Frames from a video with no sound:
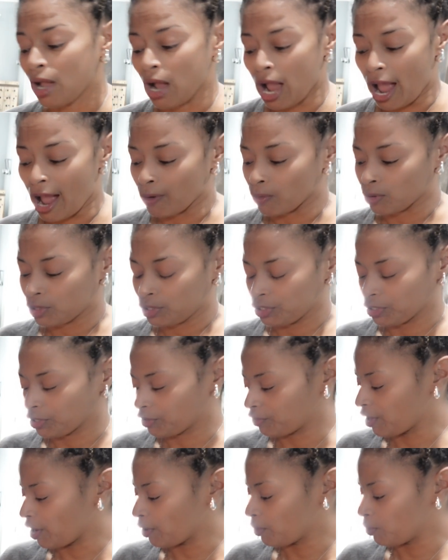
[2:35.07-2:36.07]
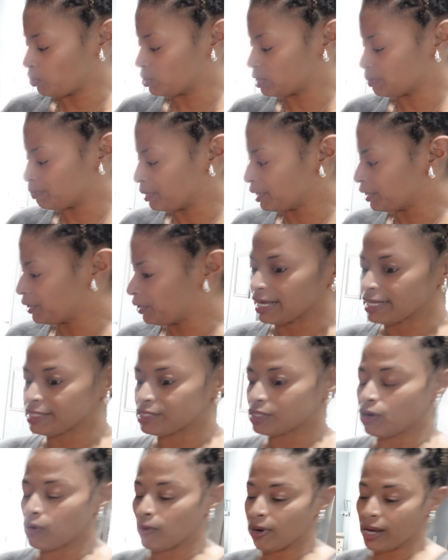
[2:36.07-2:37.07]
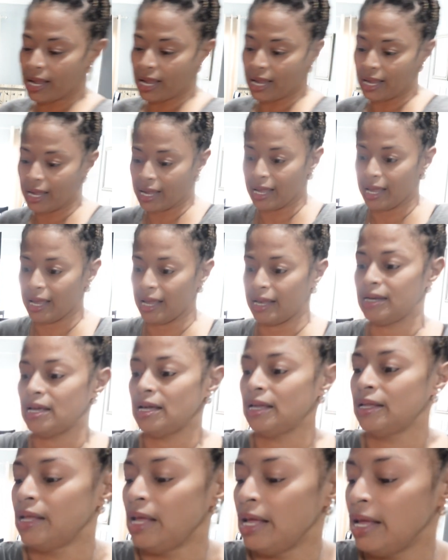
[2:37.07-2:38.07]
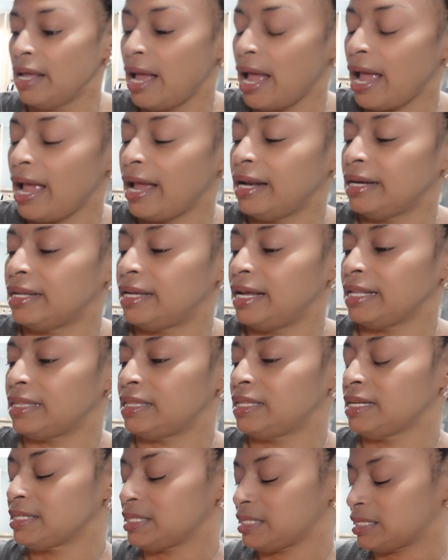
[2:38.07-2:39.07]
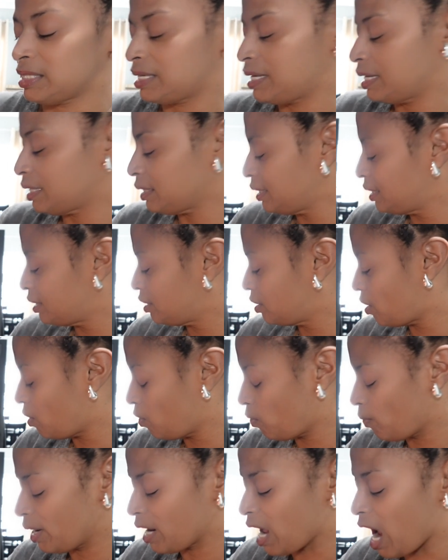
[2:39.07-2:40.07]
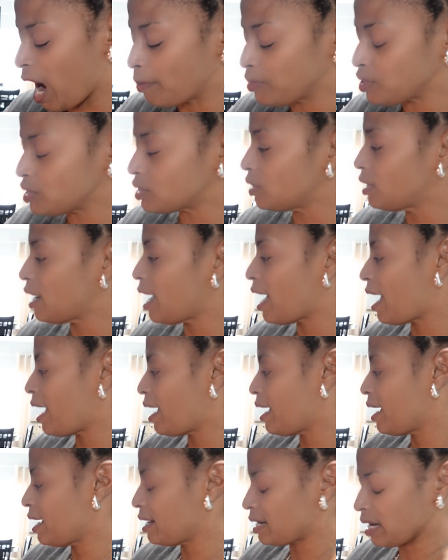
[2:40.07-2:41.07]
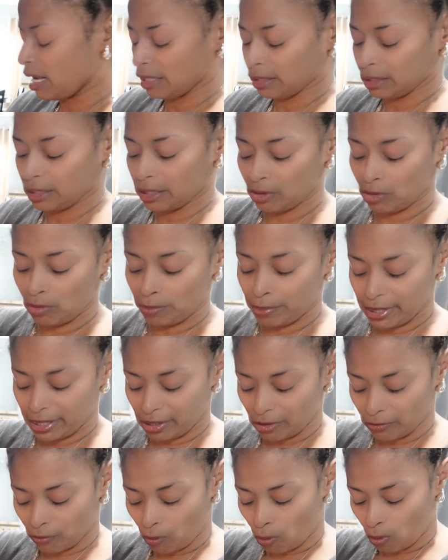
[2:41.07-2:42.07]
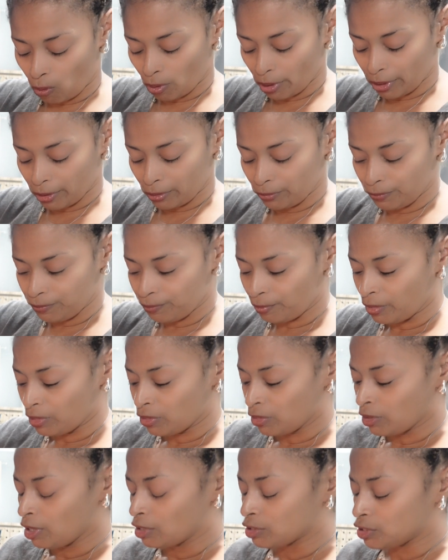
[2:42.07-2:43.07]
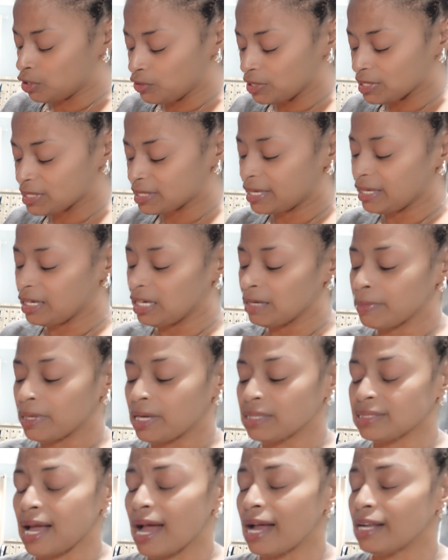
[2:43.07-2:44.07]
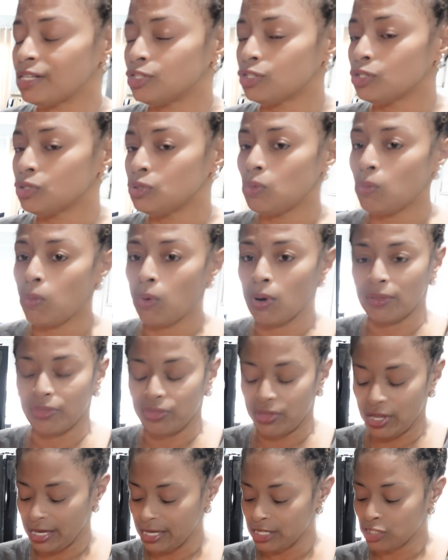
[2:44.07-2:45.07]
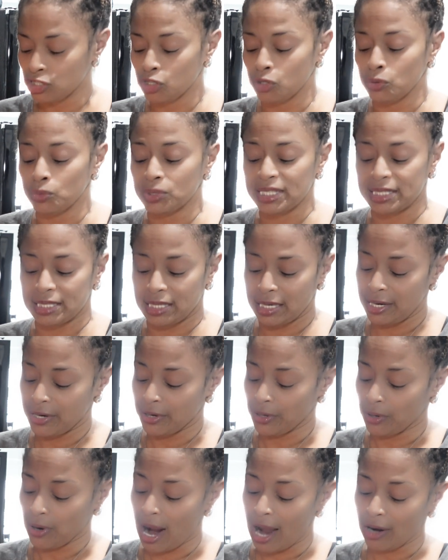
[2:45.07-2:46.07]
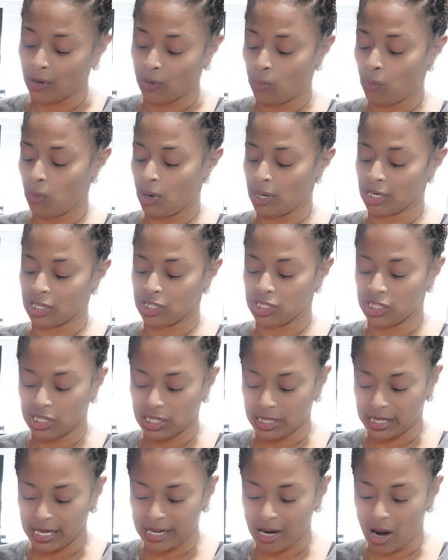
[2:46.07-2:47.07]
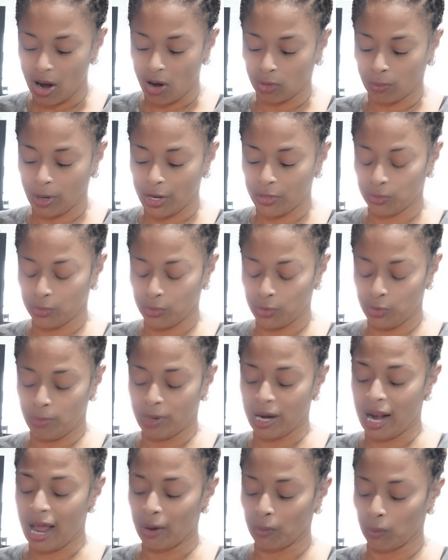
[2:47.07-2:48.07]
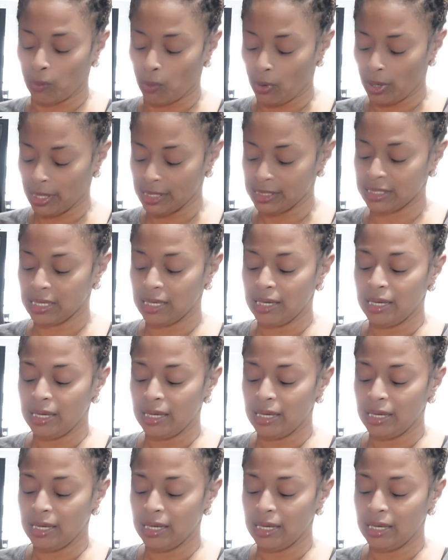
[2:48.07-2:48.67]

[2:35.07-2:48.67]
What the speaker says: I'll cook those. But let's go ahead and get this skillet going. I'm just gonna add a little bit of oil to the skillet because I do want these to sear. I don't want to cook it all the way through, but I want